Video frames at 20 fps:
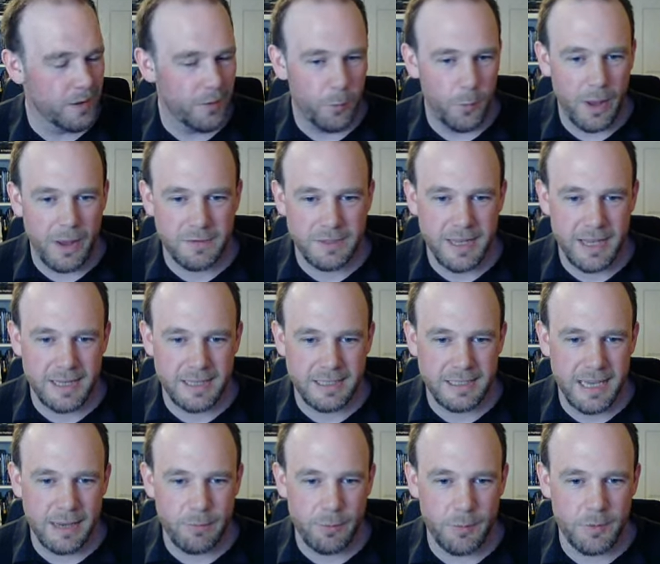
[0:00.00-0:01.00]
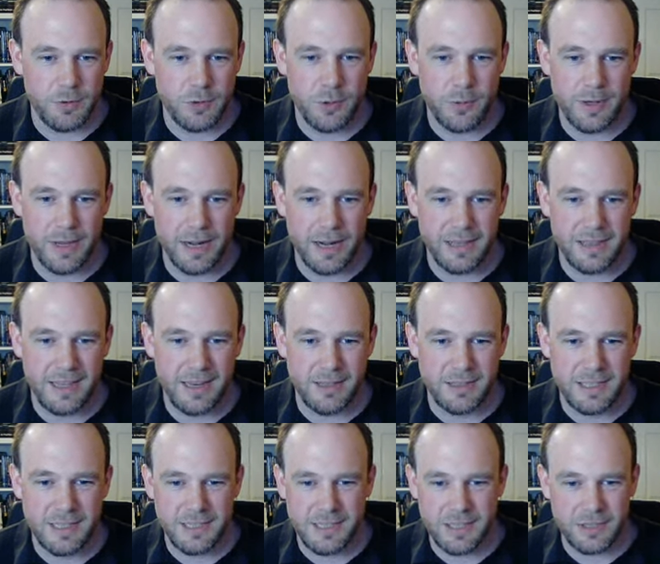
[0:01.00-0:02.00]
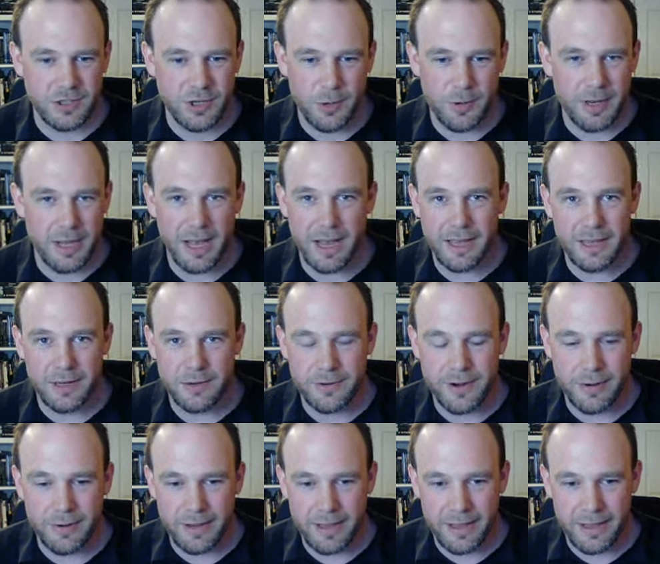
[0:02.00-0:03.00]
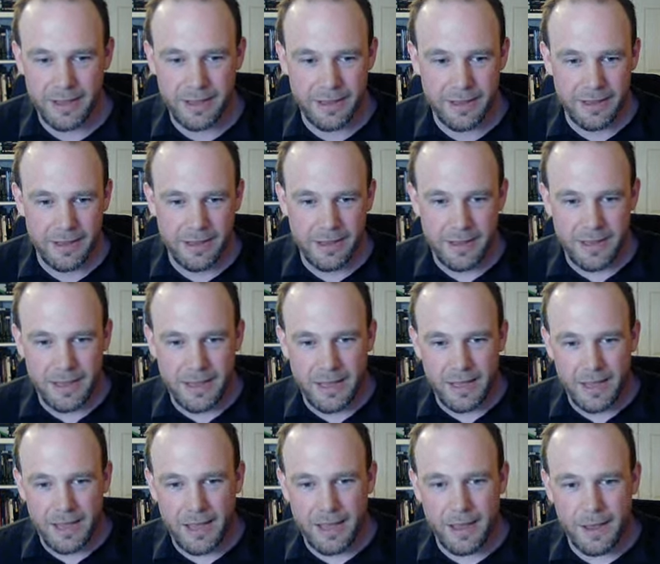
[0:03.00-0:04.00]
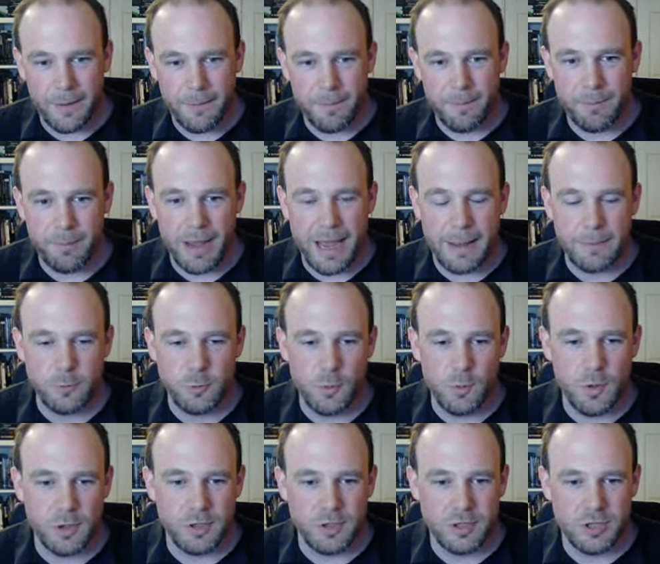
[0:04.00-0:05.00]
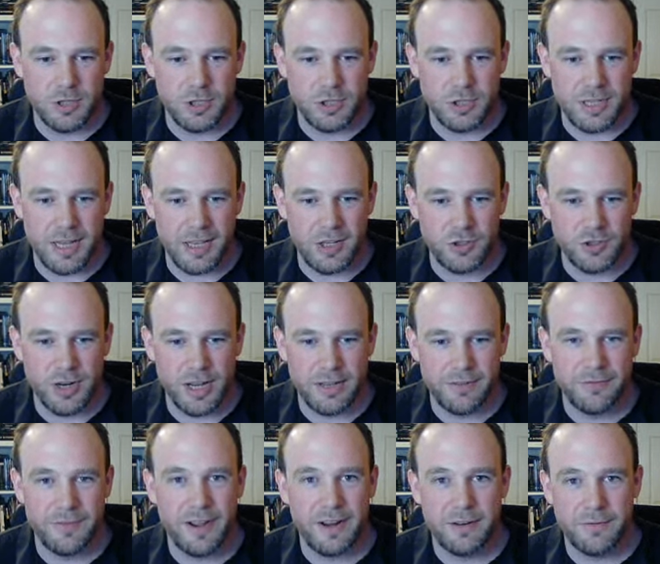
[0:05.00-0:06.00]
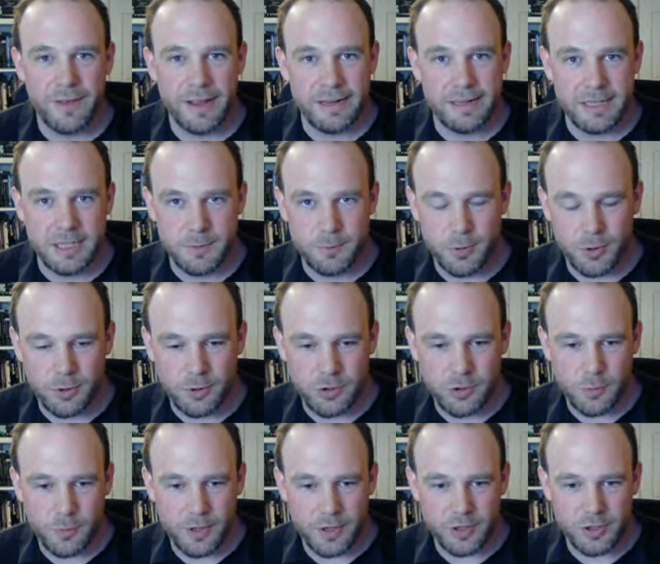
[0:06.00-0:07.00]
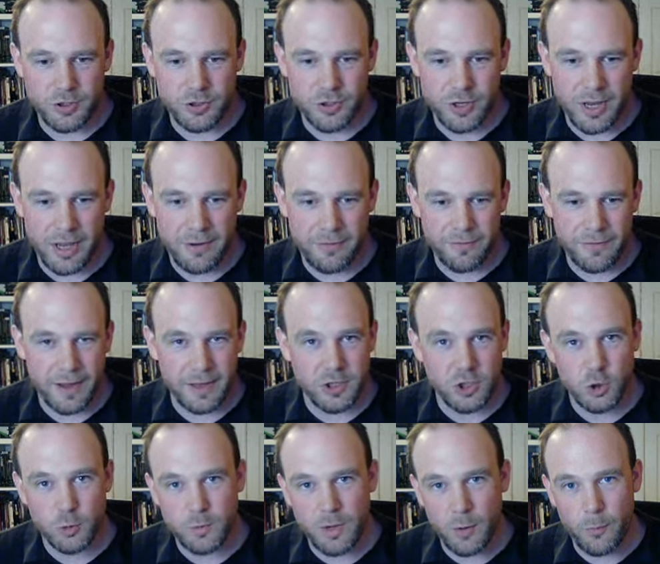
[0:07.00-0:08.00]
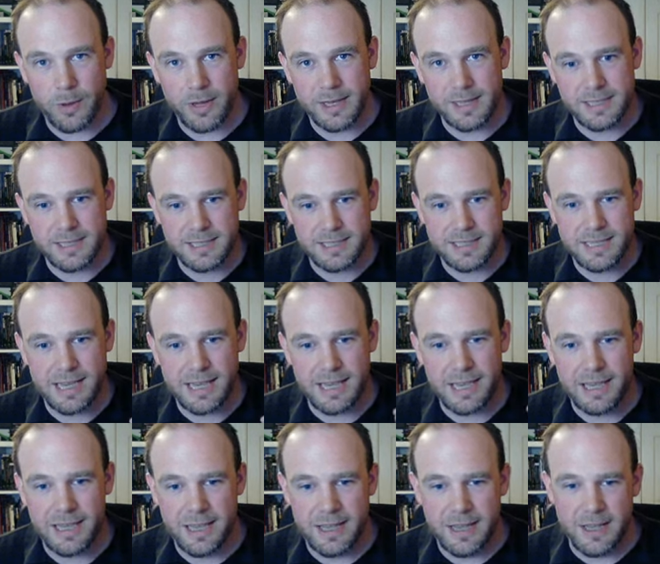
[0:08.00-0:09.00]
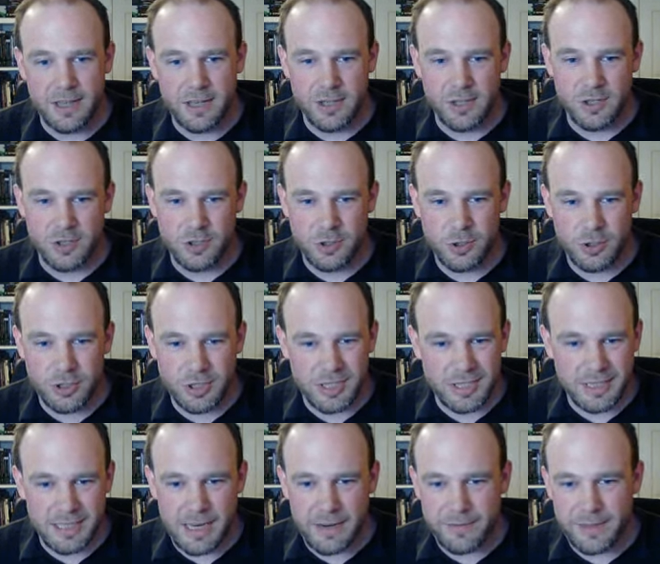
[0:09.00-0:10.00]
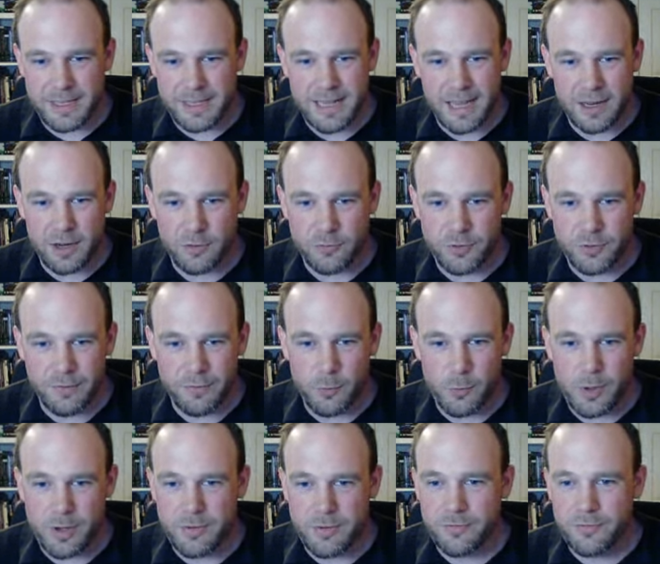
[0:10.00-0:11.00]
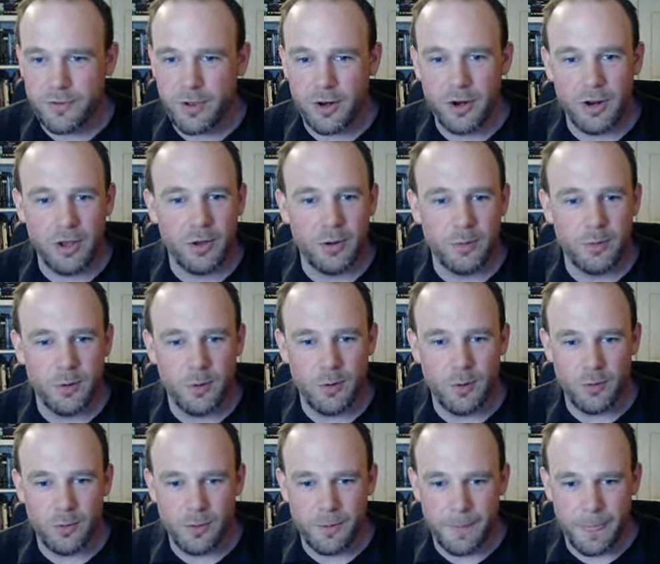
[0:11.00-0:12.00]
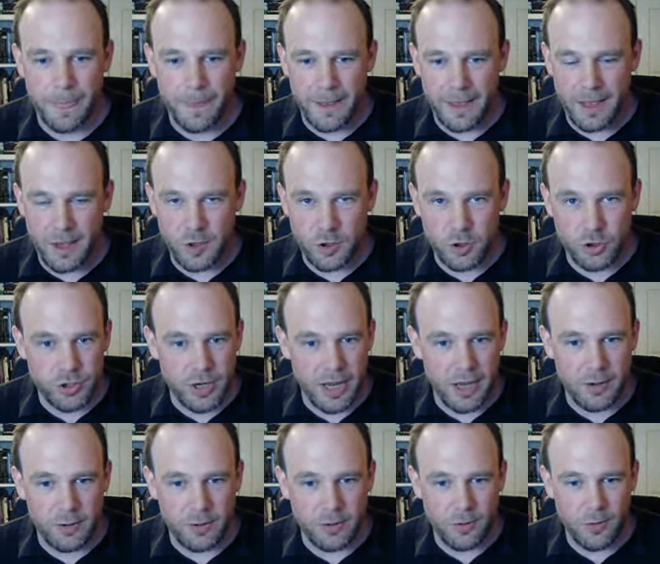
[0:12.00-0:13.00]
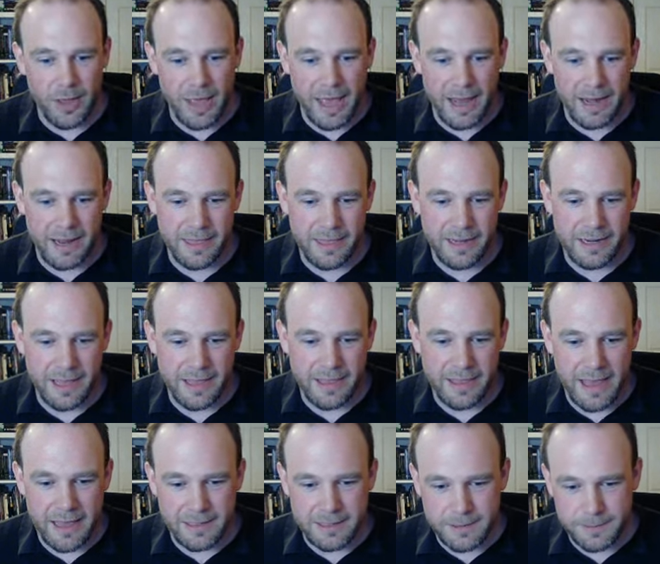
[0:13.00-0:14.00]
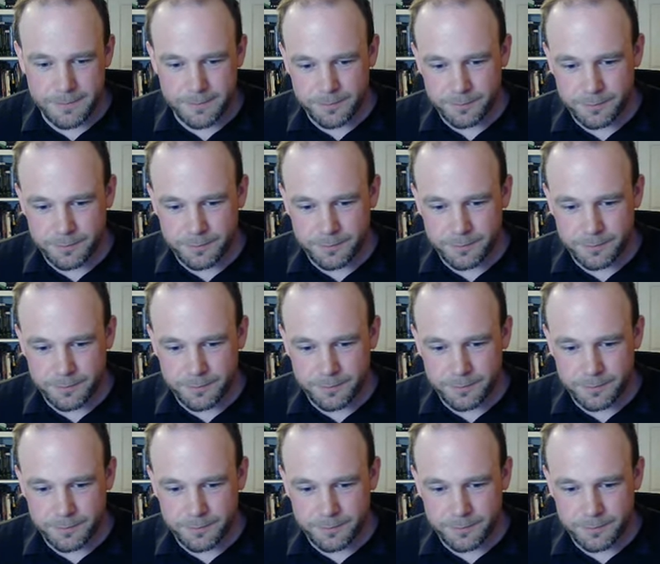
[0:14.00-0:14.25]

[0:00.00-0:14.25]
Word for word: We have to kind of say what we're doing. And I think since there's no guide around here, um, perhaps we want to just like try and find a vantage point. So we're going to try and find somewhere we can see just to see if there's like a river we can follow or a trail or anything like that.